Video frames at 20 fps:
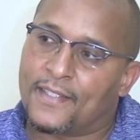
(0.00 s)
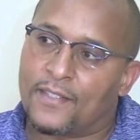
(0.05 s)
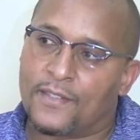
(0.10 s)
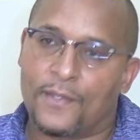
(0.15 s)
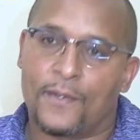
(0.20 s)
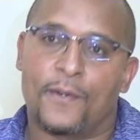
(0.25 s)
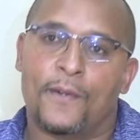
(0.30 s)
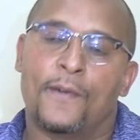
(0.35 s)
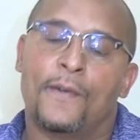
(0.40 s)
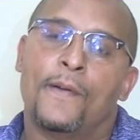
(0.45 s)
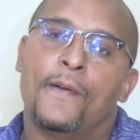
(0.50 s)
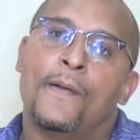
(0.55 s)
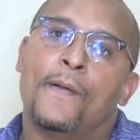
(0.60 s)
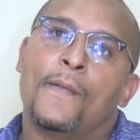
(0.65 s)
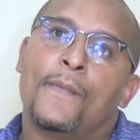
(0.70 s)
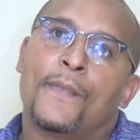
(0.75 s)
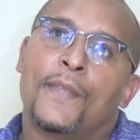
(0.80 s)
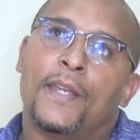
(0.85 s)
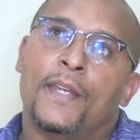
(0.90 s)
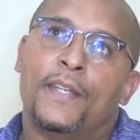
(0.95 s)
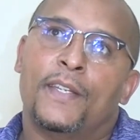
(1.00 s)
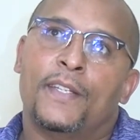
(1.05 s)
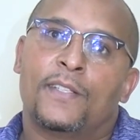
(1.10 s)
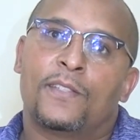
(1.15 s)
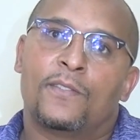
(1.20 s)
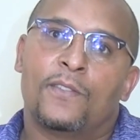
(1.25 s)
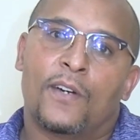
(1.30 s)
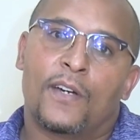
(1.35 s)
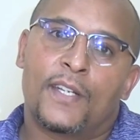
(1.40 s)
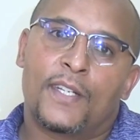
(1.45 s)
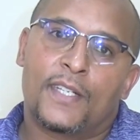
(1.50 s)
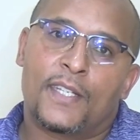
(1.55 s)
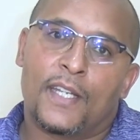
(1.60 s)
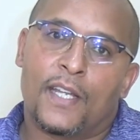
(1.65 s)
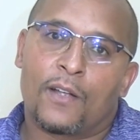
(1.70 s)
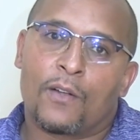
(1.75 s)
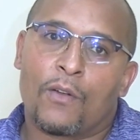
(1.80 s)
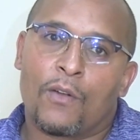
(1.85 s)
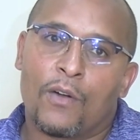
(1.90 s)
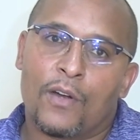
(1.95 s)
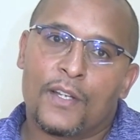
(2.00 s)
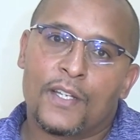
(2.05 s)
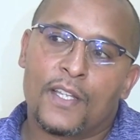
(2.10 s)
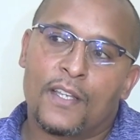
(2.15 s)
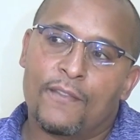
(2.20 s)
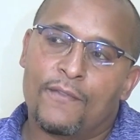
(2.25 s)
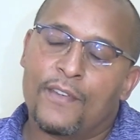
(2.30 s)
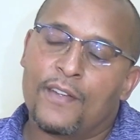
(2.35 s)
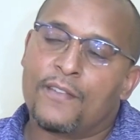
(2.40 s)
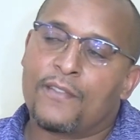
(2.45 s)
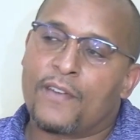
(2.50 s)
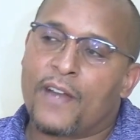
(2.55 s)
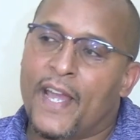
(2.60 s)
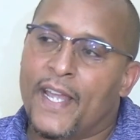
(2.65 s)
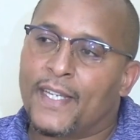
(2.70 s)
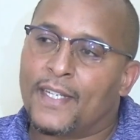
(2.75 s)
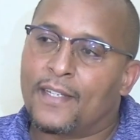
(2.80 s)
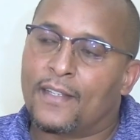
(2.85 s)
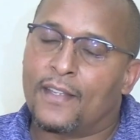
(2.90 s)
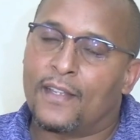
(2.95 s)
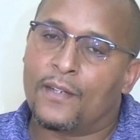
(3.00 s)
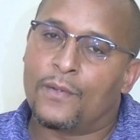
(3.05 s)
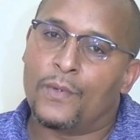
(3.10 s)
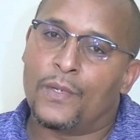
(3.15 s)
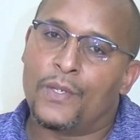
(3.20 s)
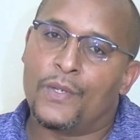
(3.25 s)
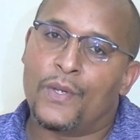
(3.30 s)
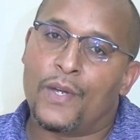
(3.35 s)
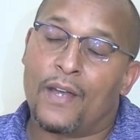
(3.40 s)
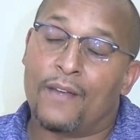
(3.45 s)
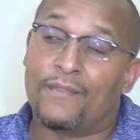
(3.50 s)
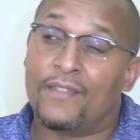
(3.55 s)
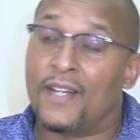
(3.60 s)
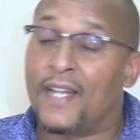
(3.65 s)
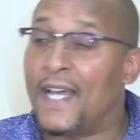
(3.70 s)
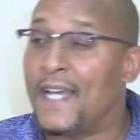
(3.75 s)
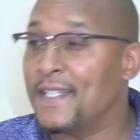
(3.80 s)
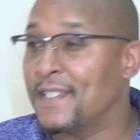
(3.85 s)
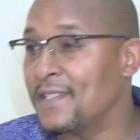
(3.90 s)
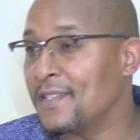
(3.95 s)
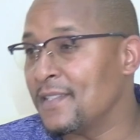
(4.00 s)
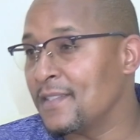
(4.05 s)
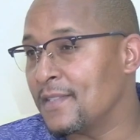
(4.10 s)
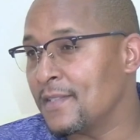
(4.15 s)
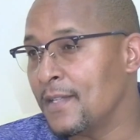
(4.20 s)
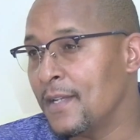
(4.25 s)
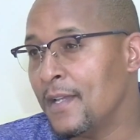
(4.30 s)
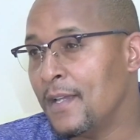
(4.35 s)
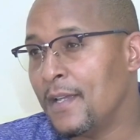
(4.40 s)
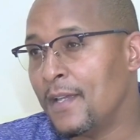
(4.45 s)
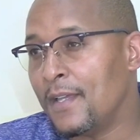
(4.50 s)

So it is not a God-given right that when you have a license,